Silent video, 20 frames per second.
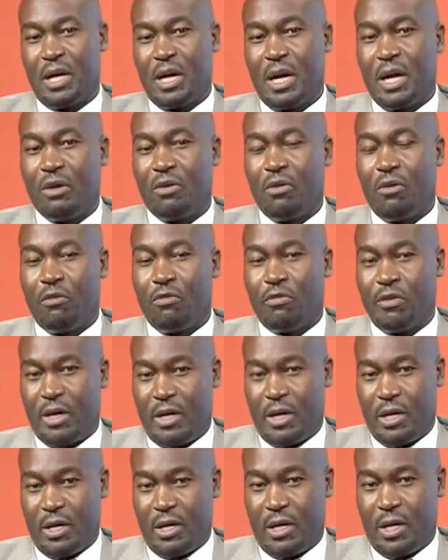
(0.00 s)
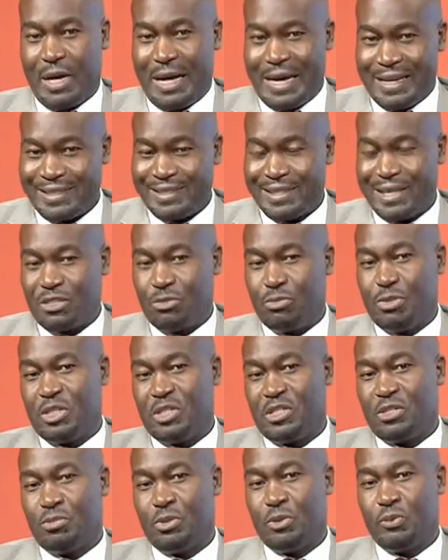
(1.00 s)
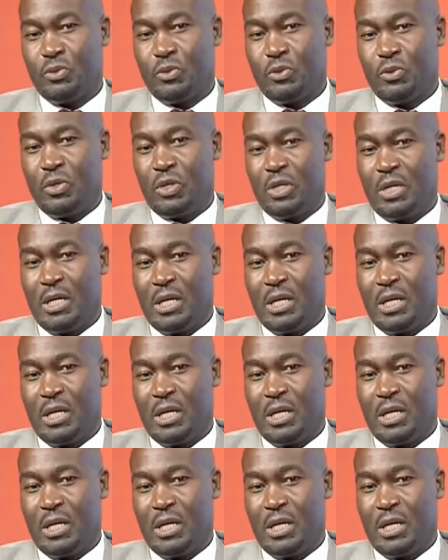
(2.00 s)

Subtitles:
can offer us as business people,